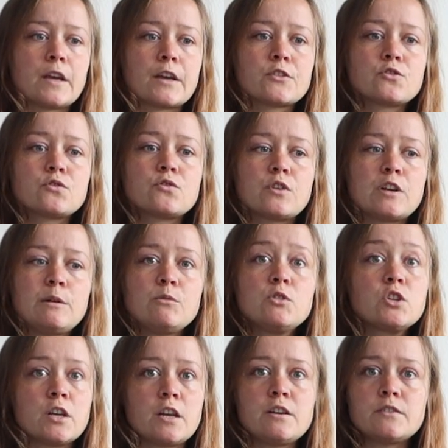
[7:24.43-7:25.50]
extreme
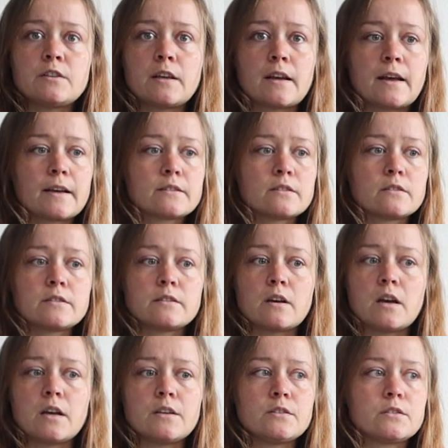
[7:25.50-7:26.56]
chasing
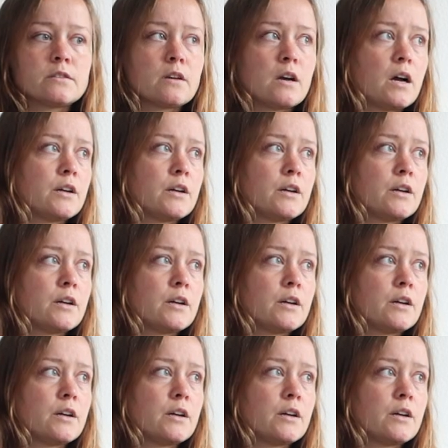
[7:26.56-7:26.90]
exercise.